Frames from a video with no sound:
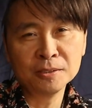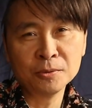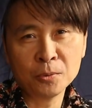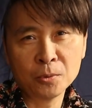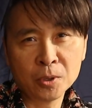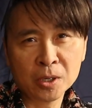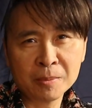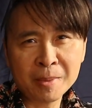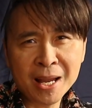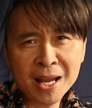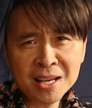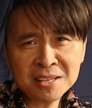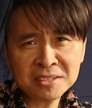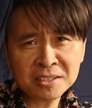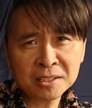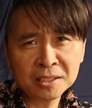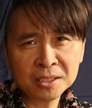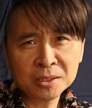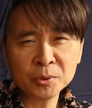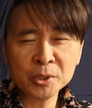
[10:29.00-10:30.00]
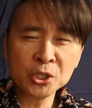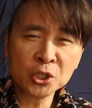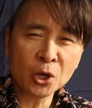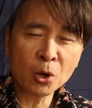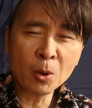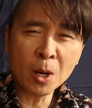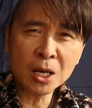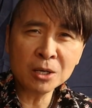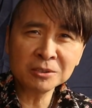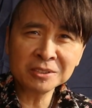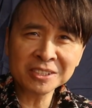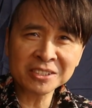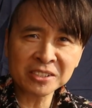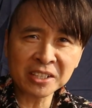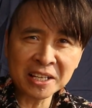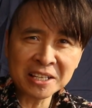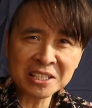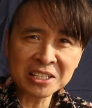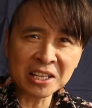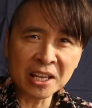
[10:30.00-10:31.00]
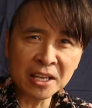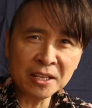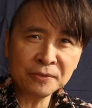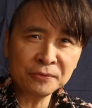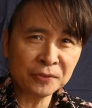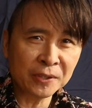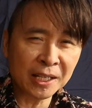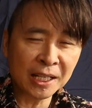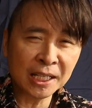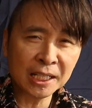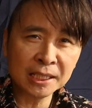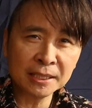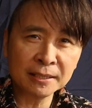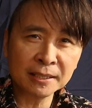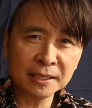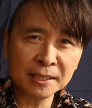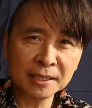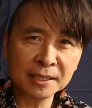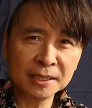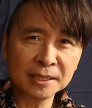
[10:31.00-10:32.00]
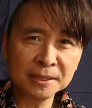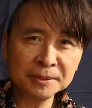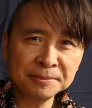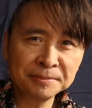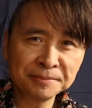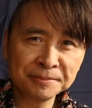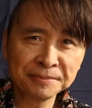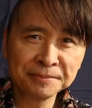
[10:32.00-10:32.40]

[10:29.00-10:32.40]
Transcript: Wear a mask when you go out, stay safe, and